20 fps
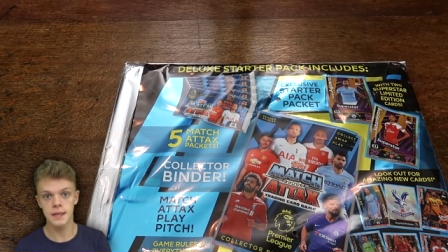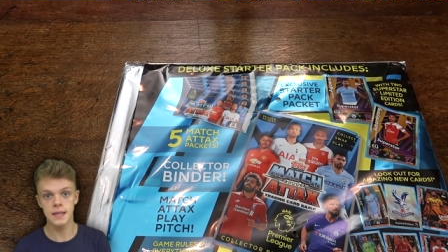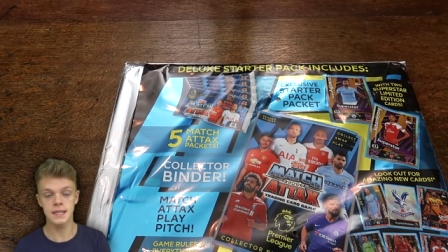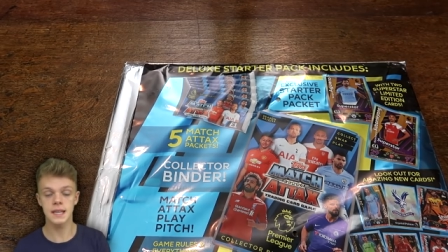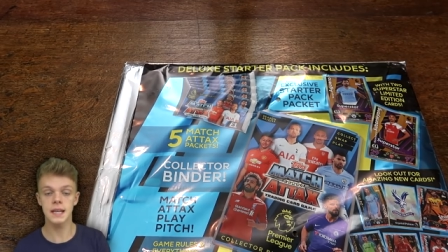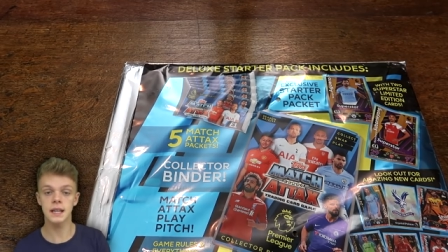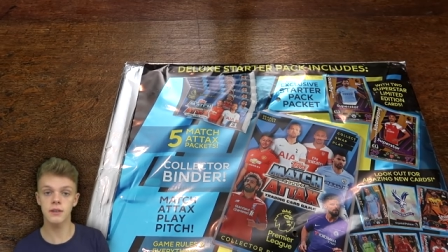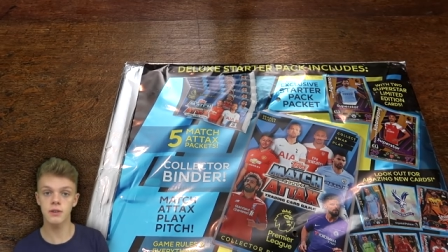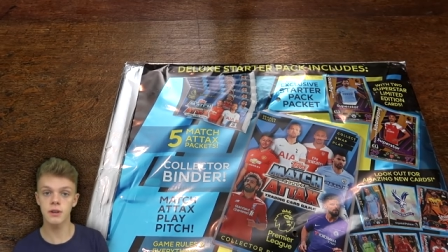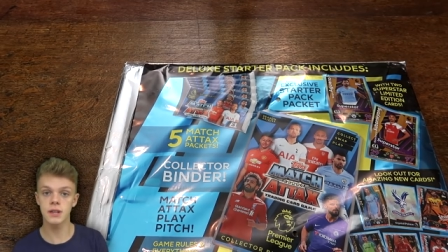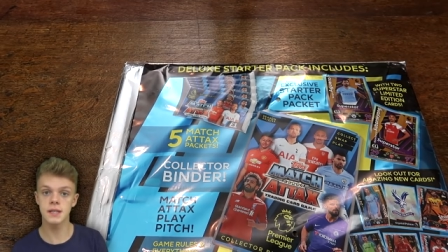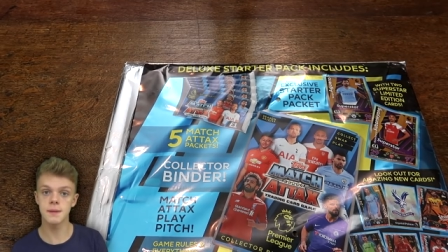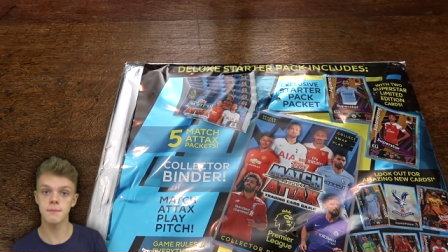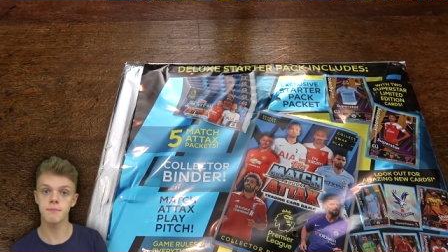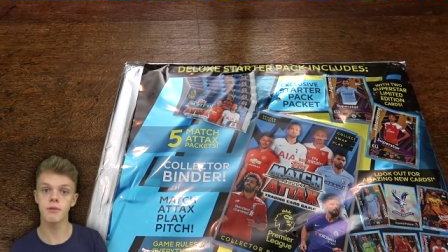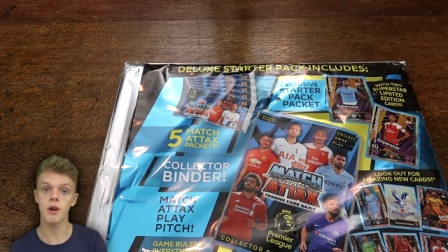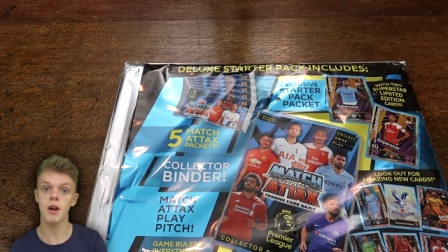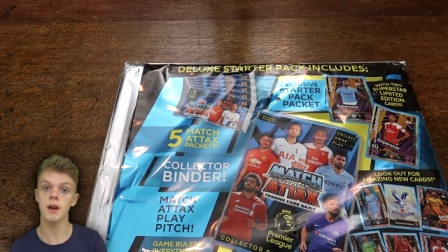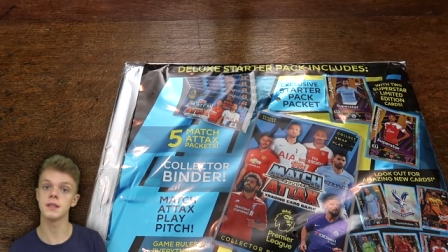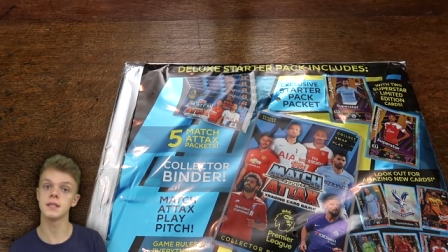this increase in
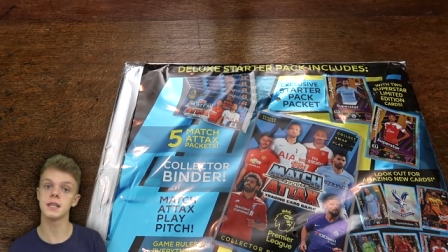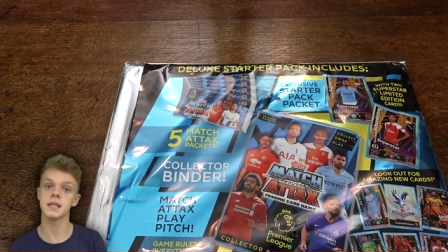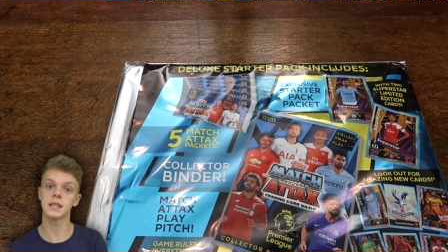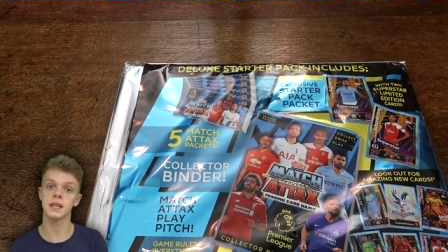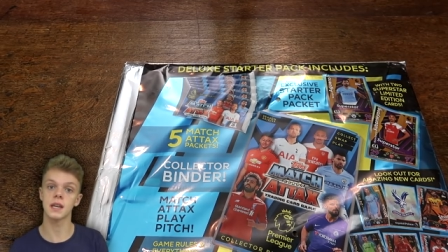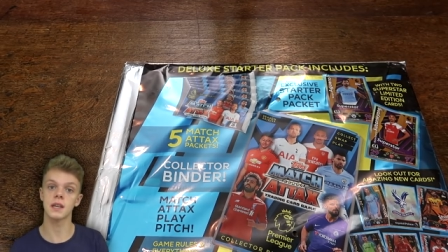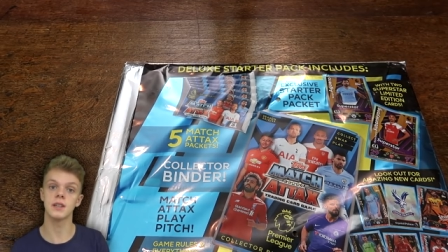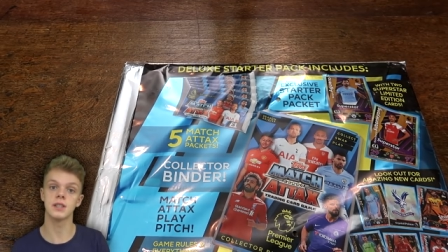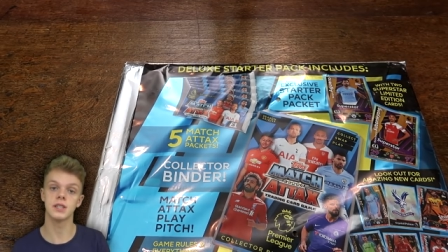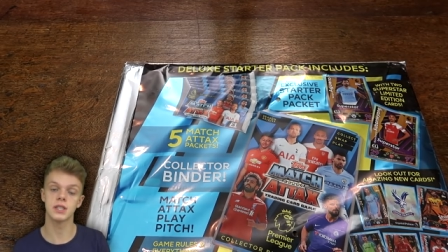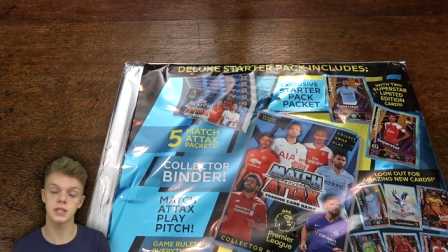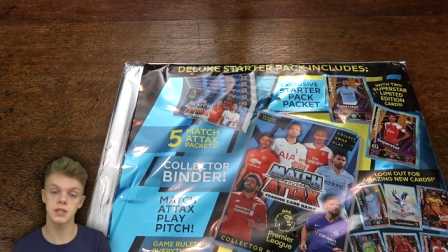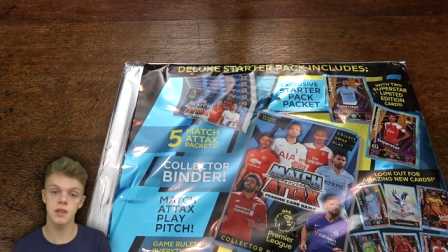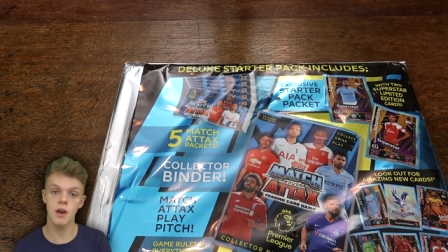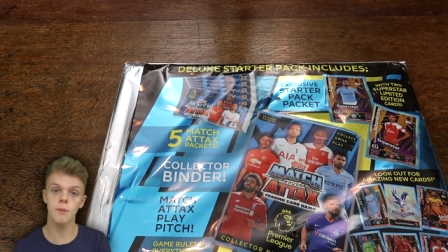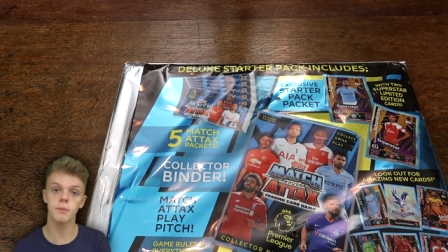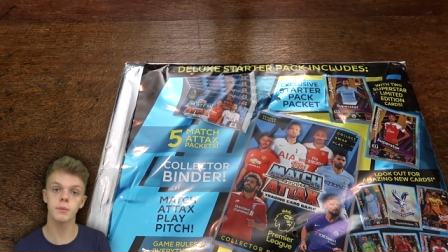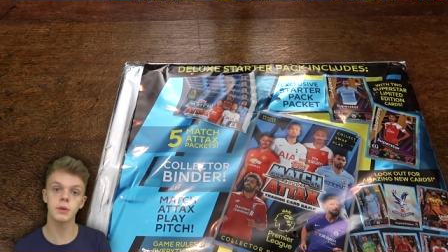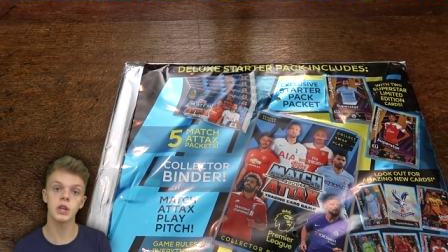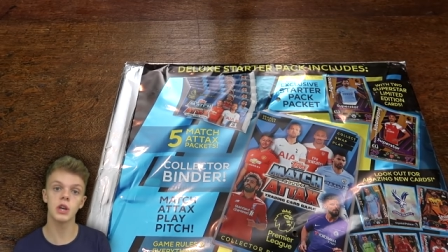price is going to
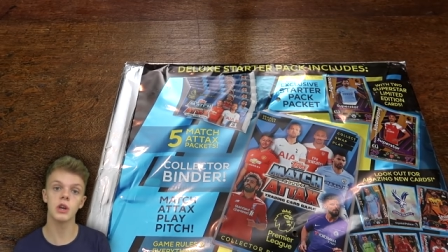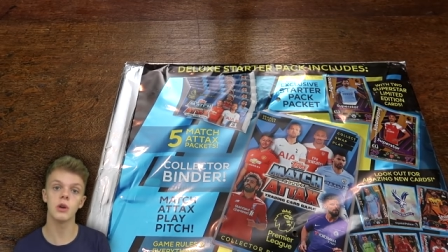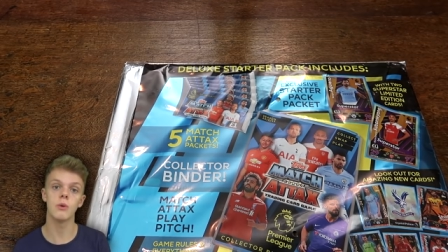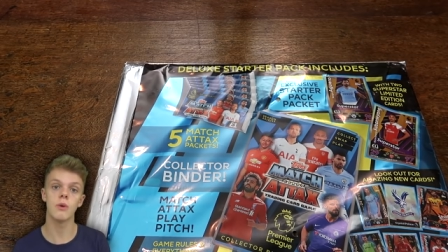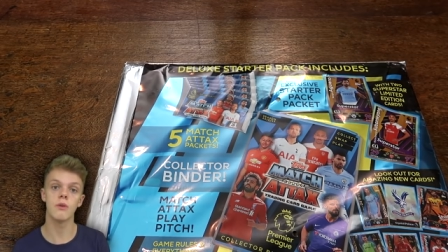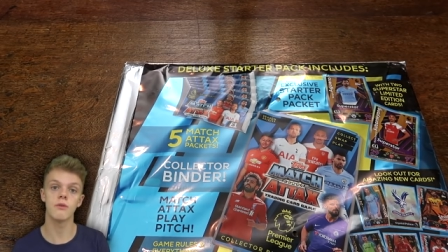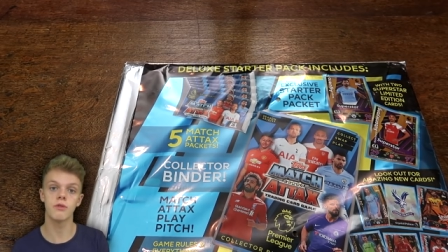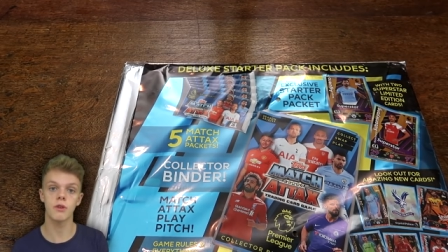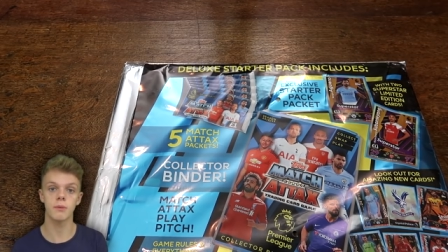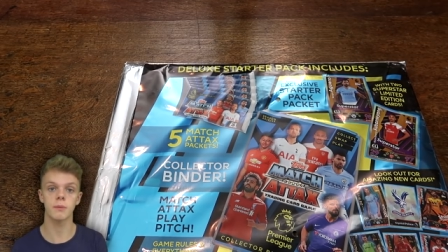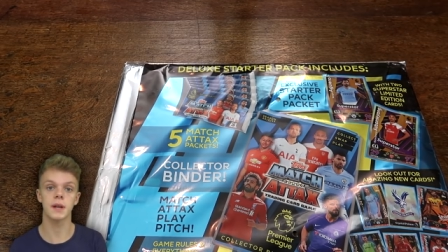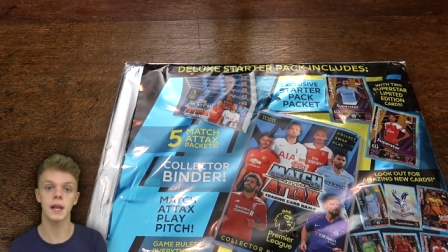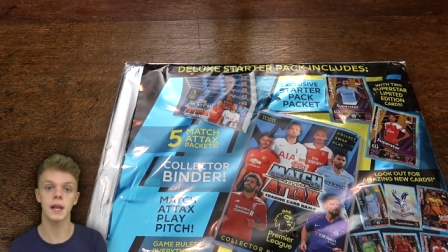stop you from